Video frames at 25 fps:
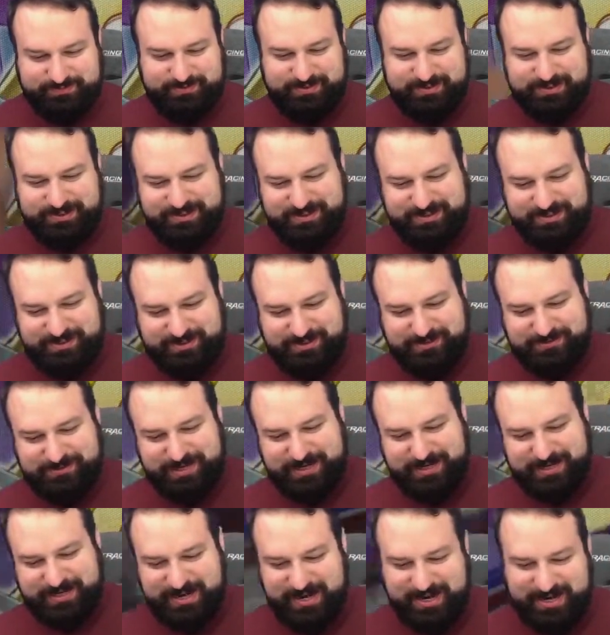Oh my
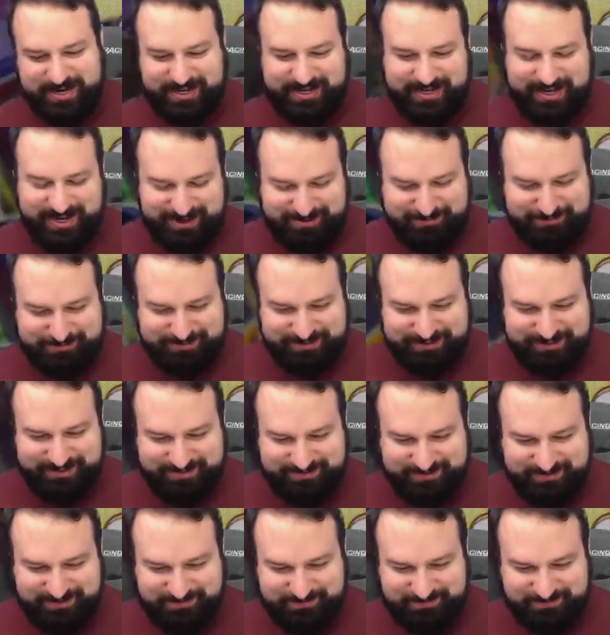god, I can't
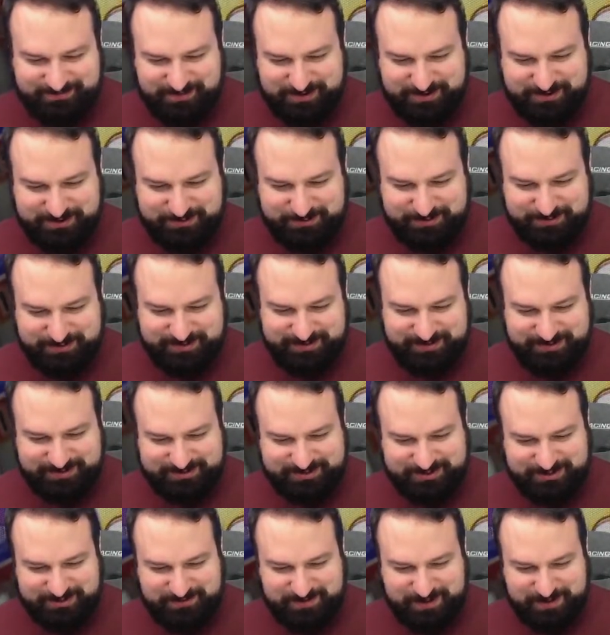believe it. First one
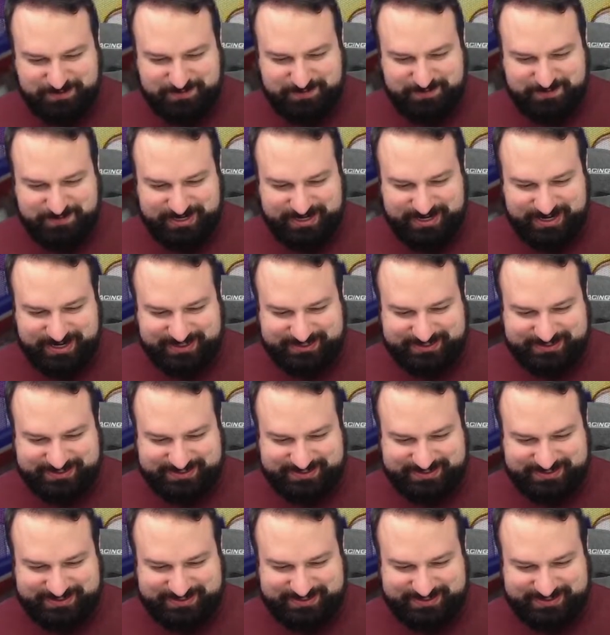also of Omnimon X.